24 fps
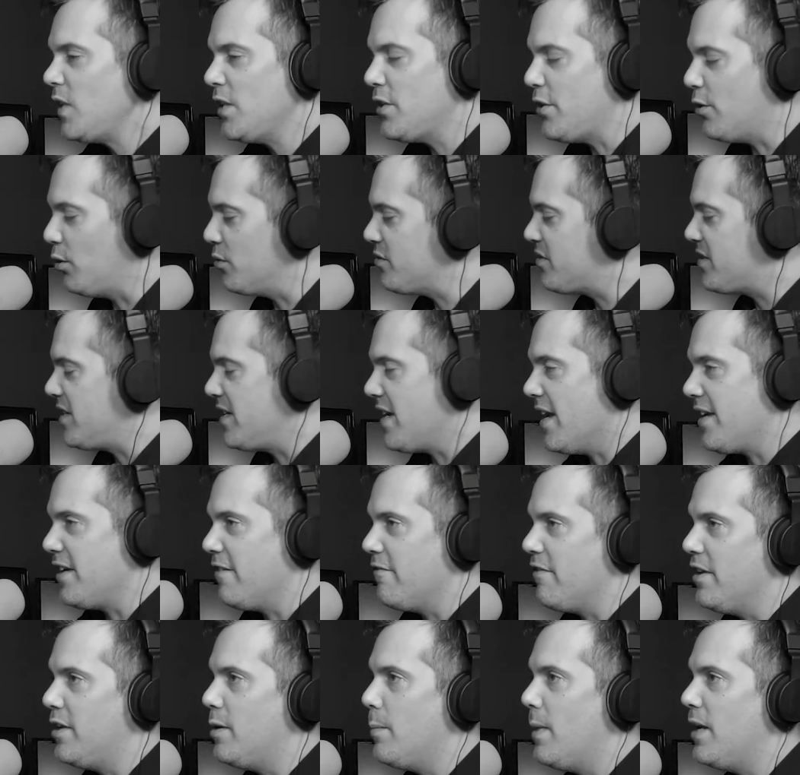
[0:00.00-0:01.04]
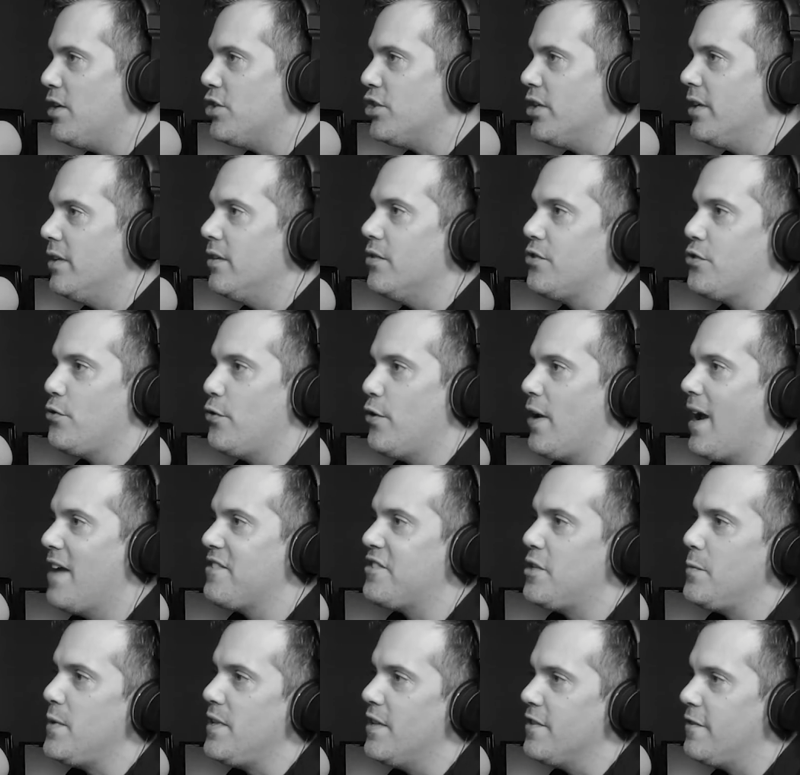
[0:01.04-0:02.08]
You don't see any of the dimensions. So there
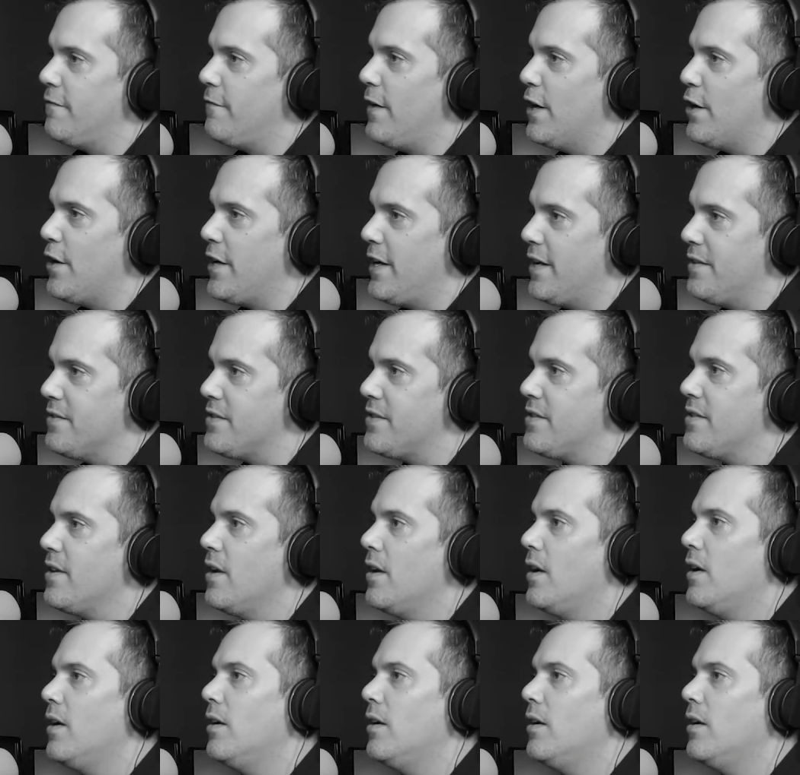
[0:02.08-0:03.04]
has to be this variance.